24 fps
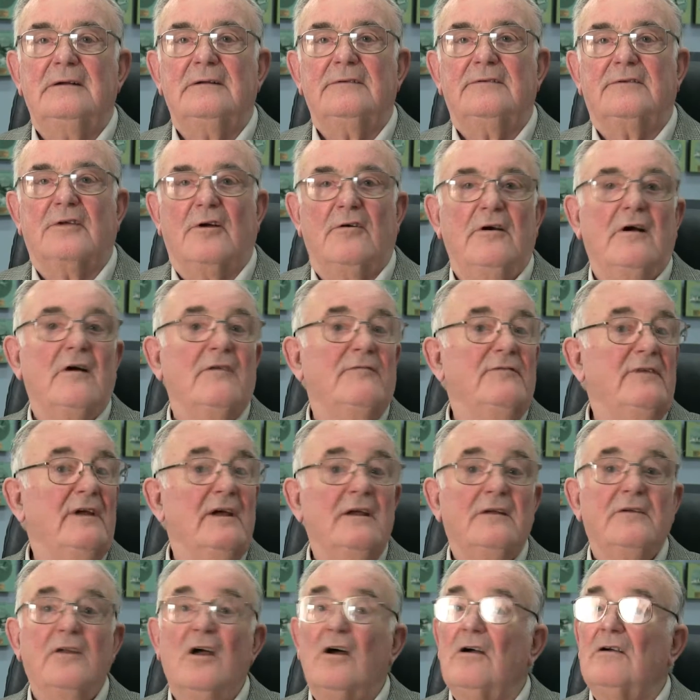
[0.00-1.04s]
Sorry,
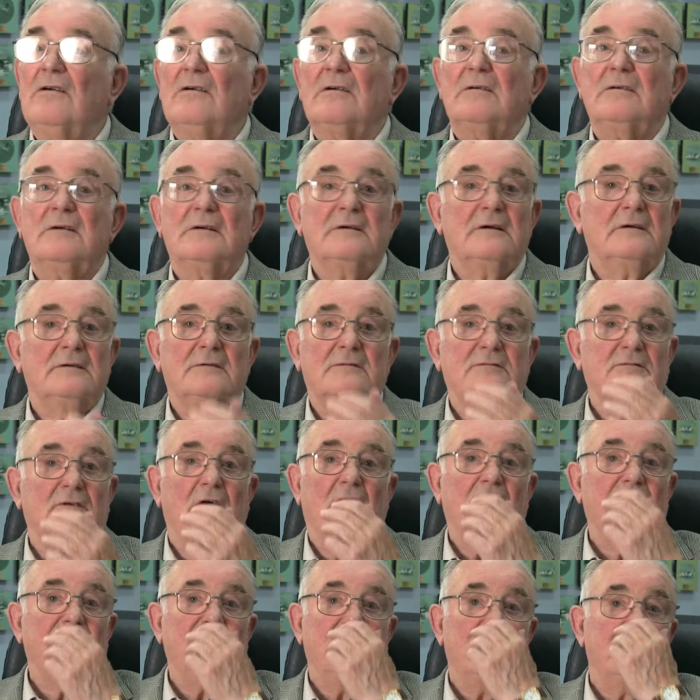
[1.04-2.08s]
no,
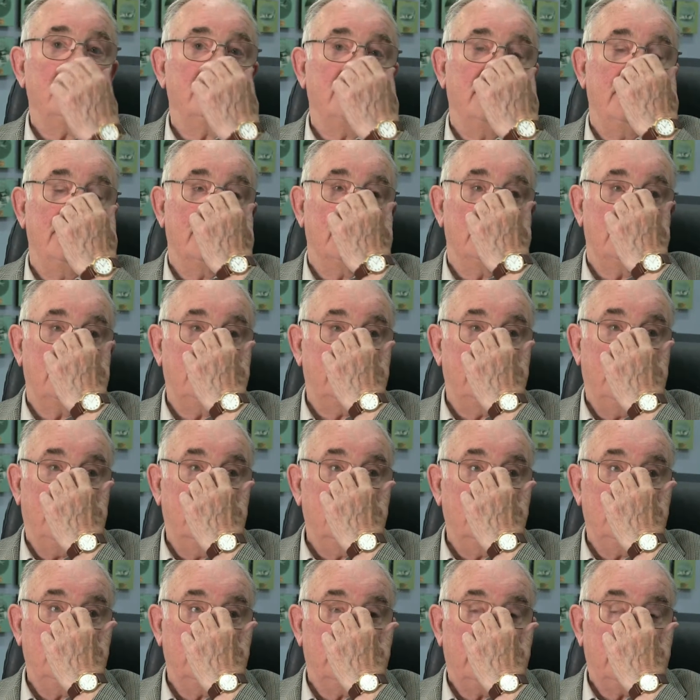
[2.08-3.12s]
I've never,
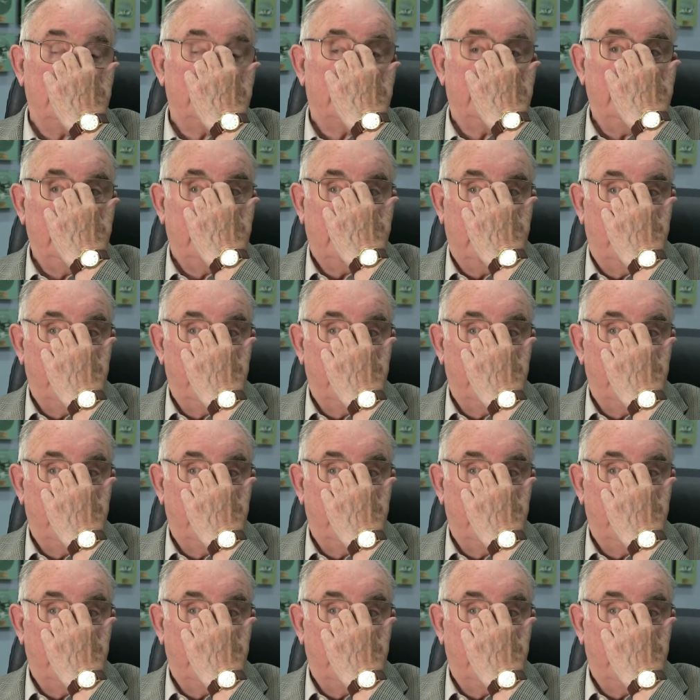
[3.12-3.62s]
no, that's it.